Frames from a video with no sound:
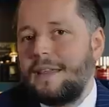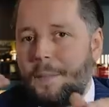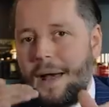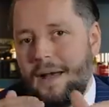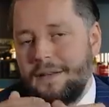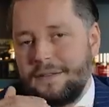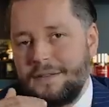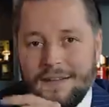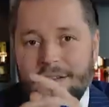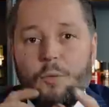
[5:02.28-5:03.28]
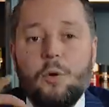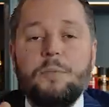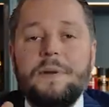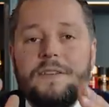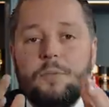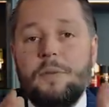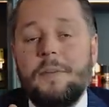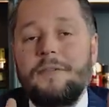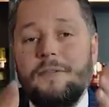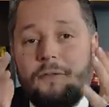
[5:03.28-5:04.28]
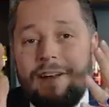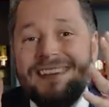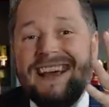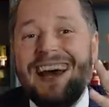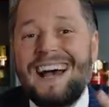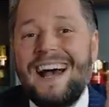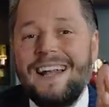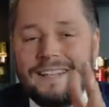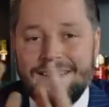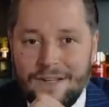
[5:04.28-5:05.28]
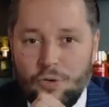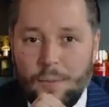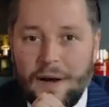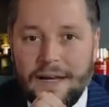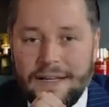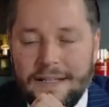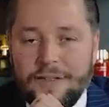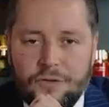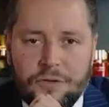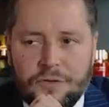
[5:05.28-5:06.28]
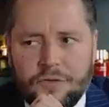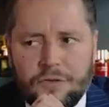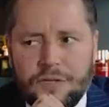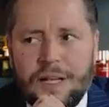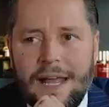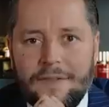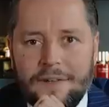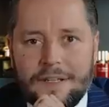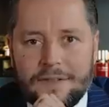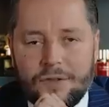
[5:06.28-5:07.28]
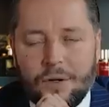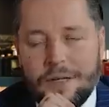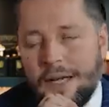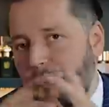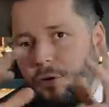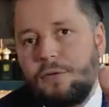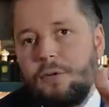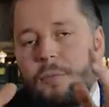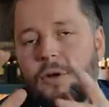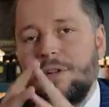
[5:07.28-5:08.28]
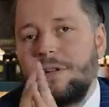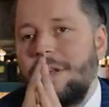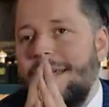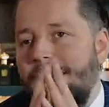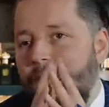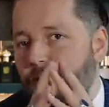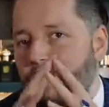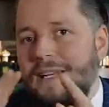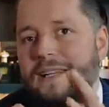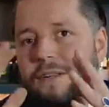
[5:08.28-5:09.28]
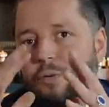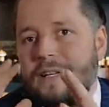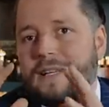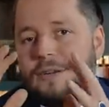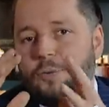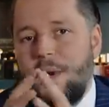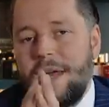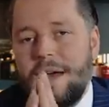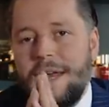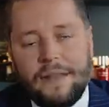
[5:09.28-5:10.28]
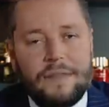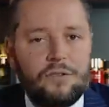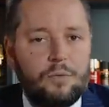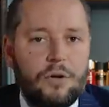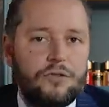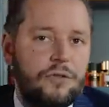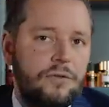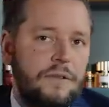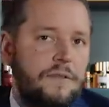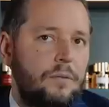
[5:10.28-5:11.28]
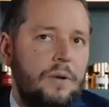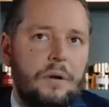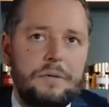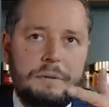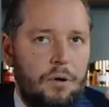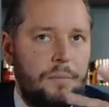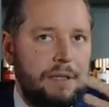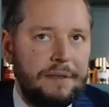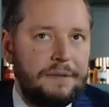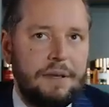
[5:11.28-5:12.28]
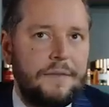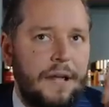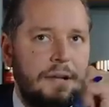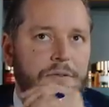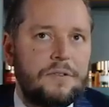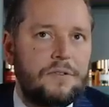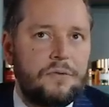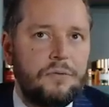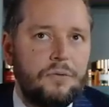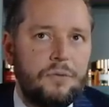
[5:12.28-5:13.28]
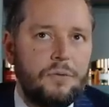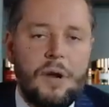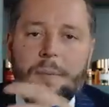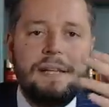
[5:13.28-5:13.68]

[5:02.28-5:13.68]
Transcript: in the past. I saw one piece with my friend Khaled in Dubai. He should still have it in stock. A beautiful model, really, really rare. And this watch is around probably 700 to 1